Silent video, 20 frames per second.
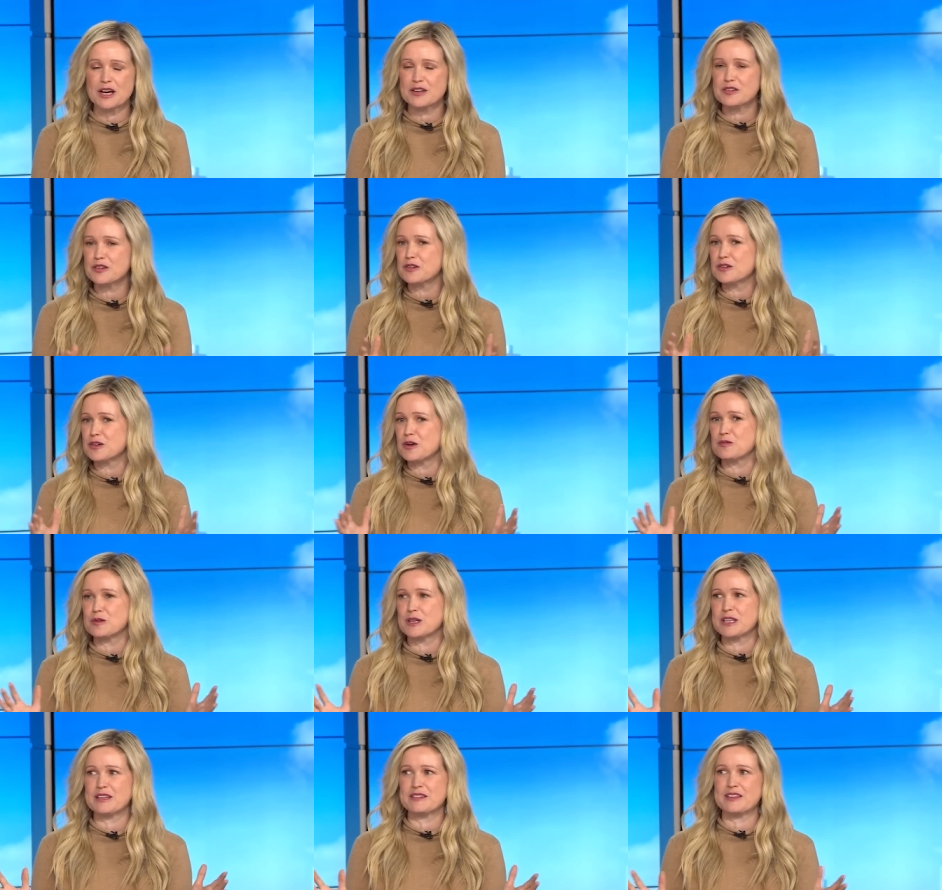I don't know
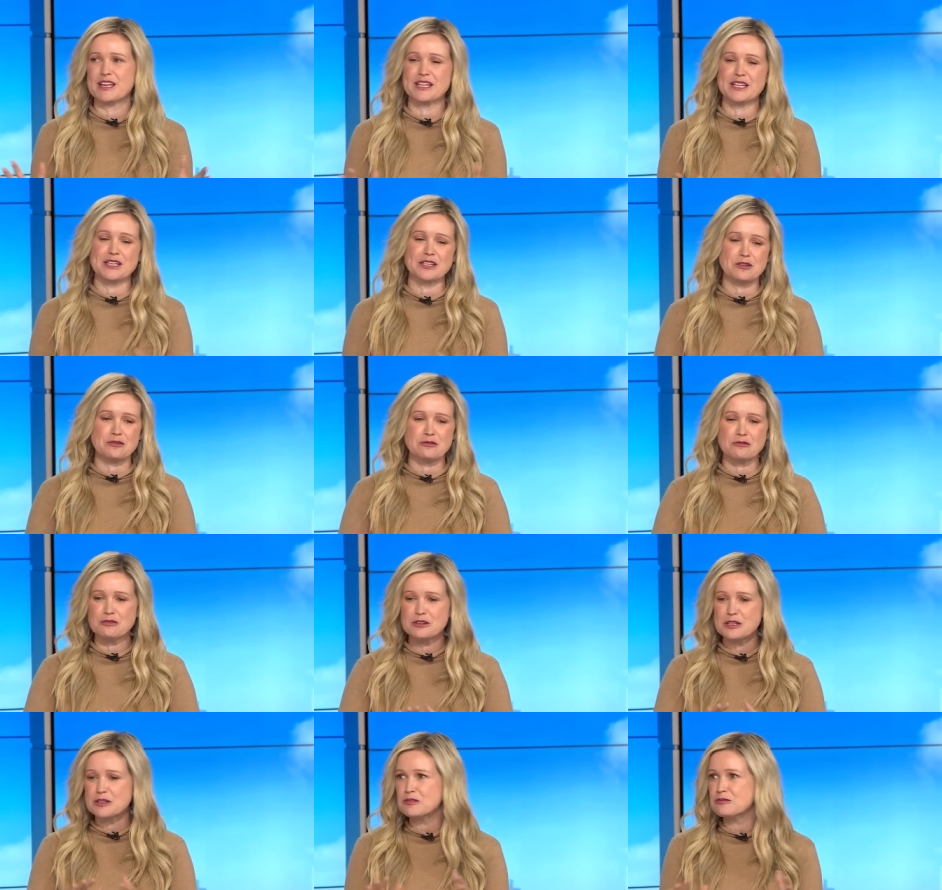whether they get a
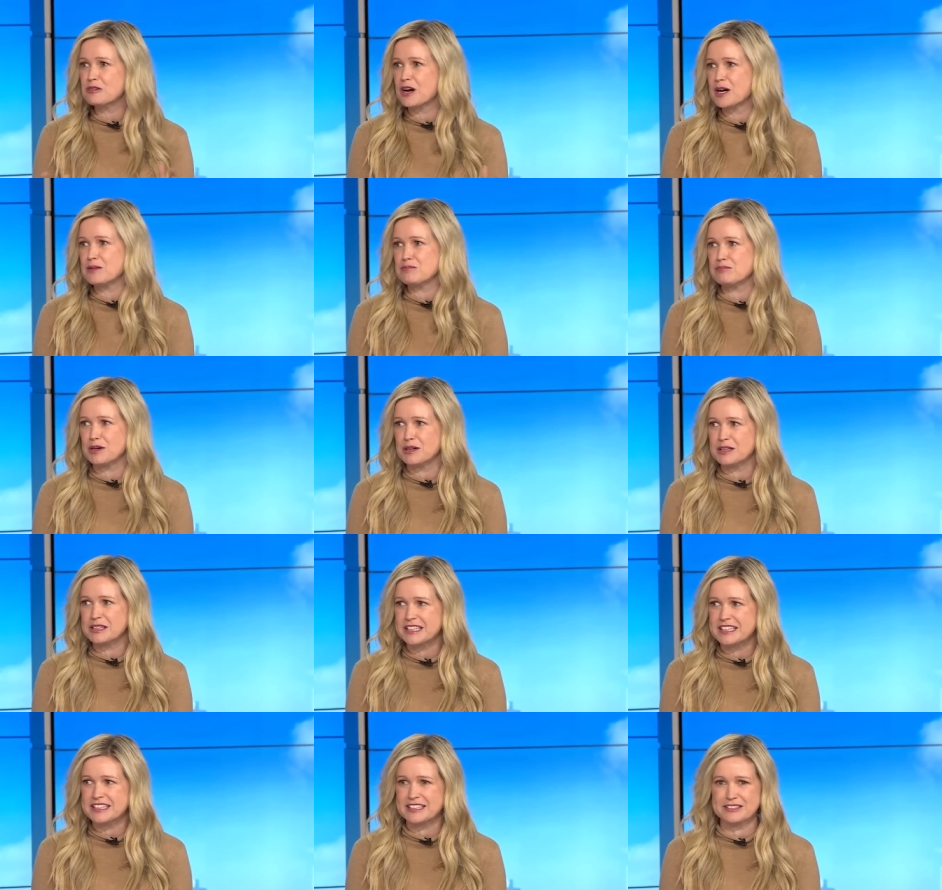real right
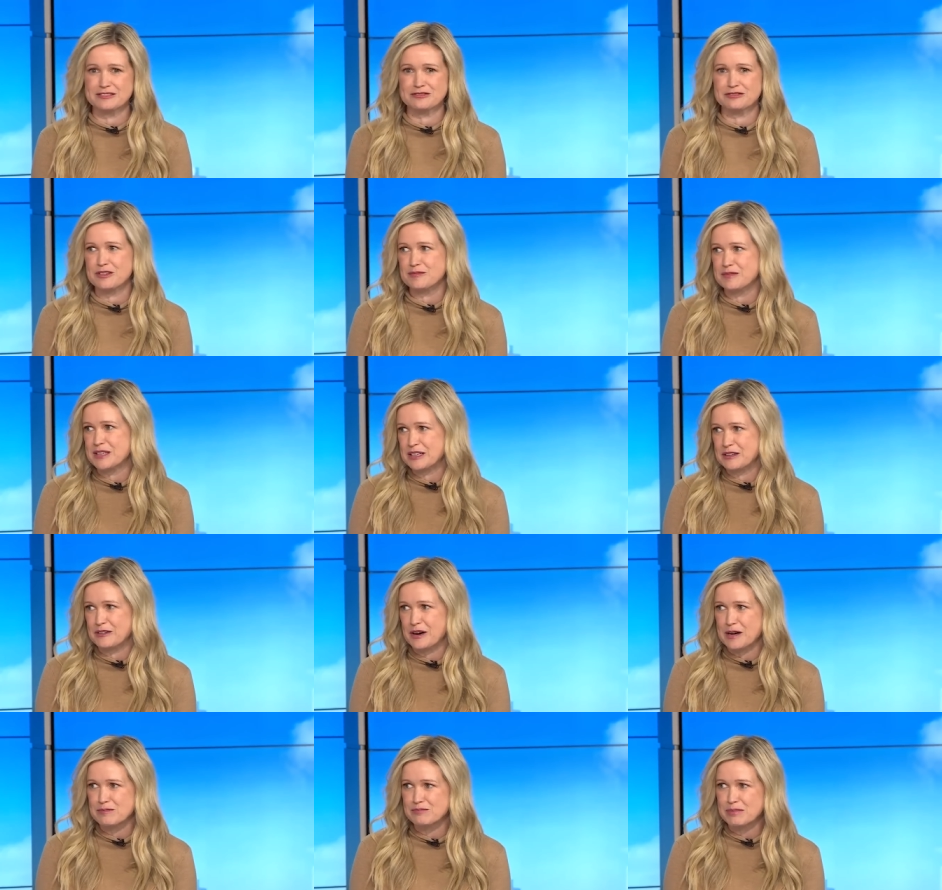bollocking from their
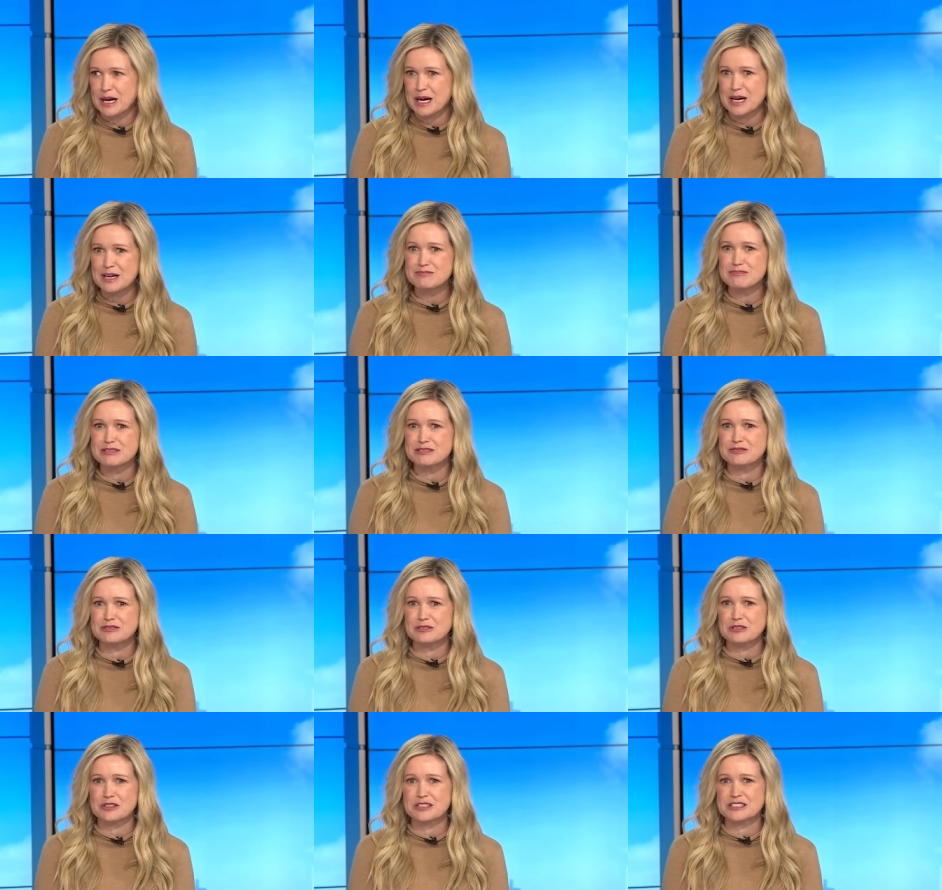grandpa
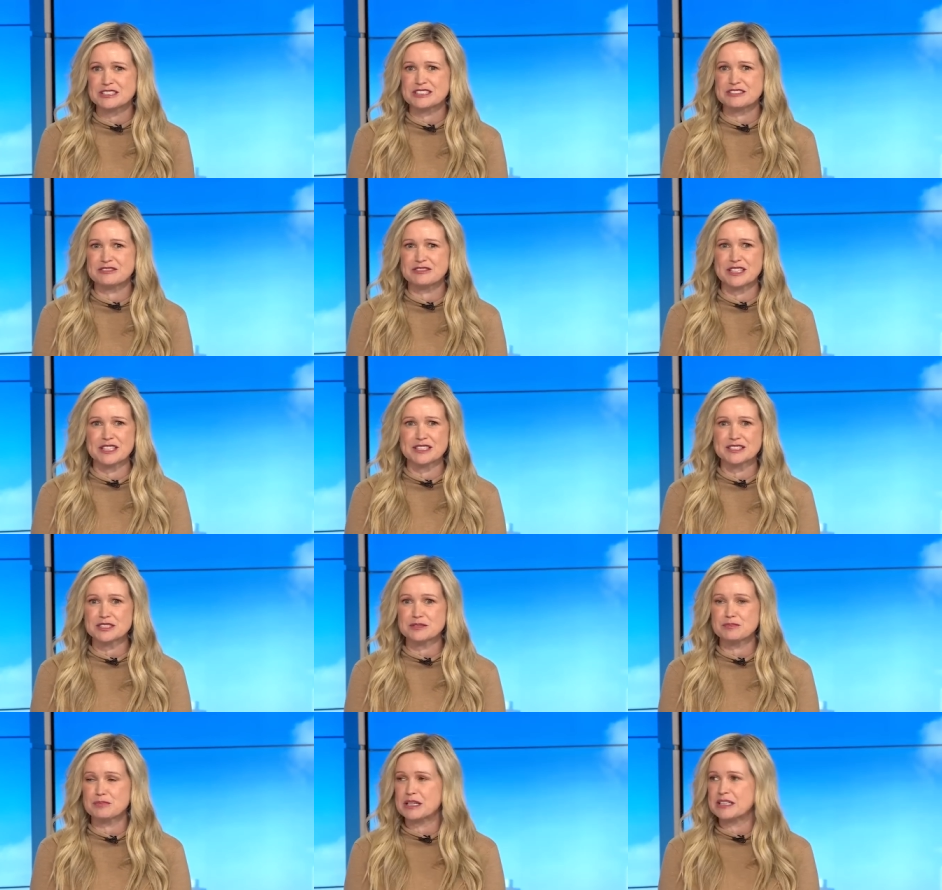before this
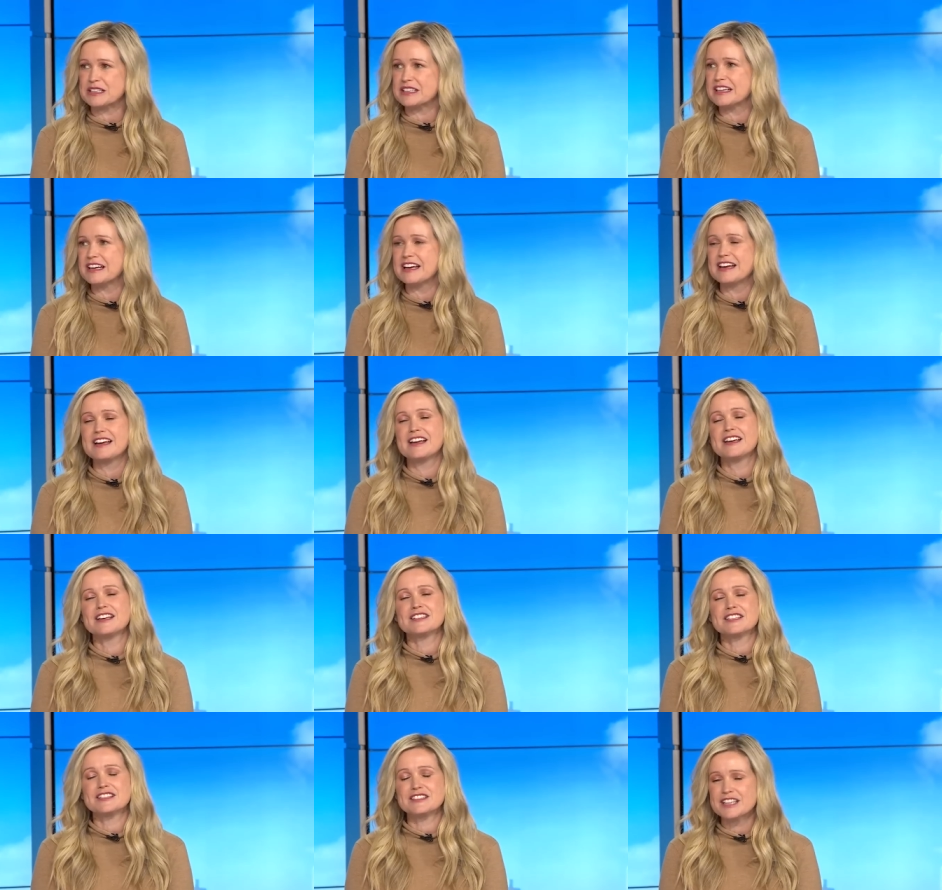event, but
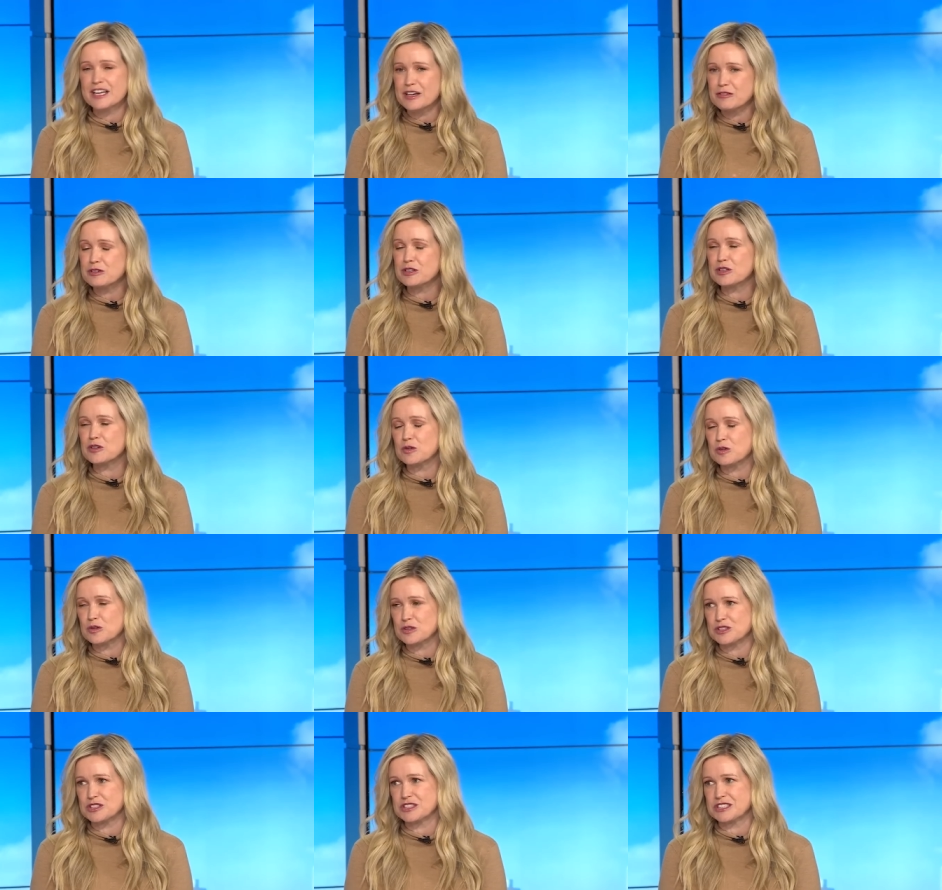they were
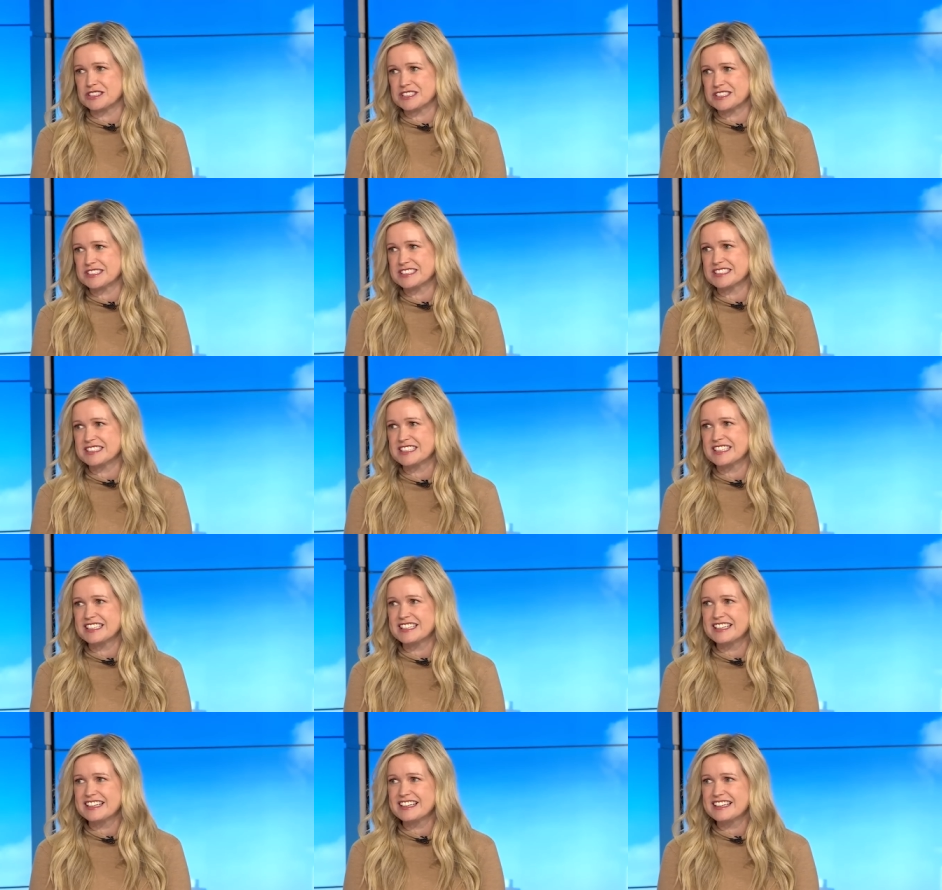gorgeous. They
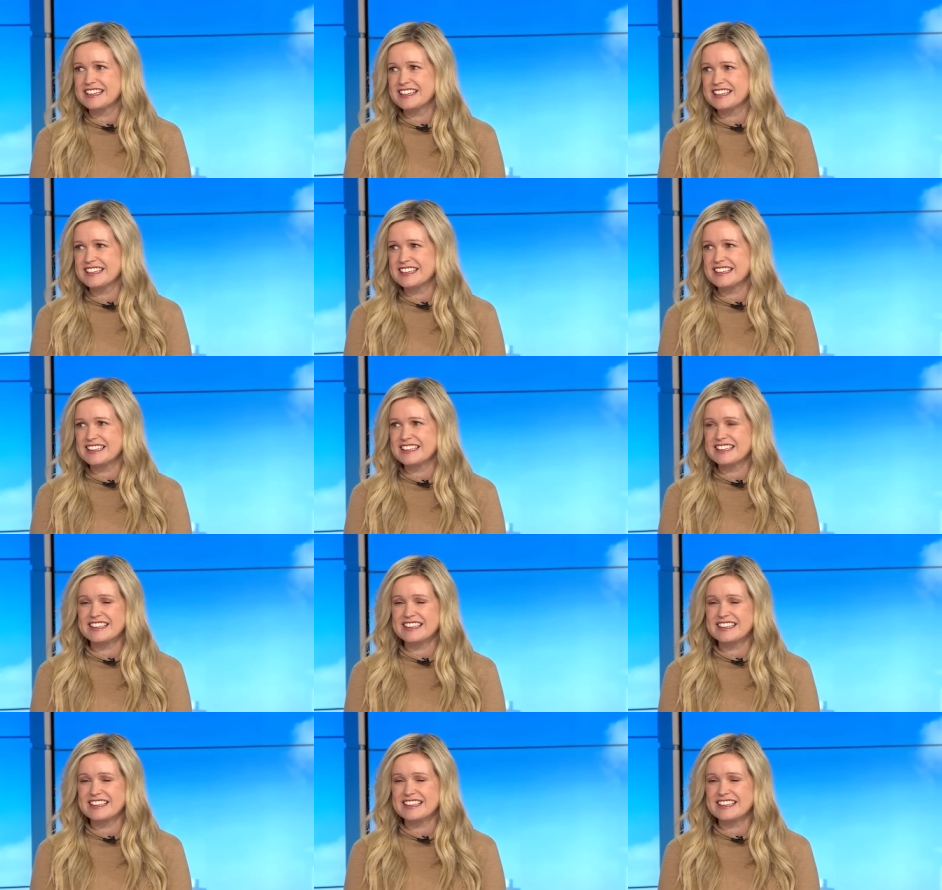were gorgeous.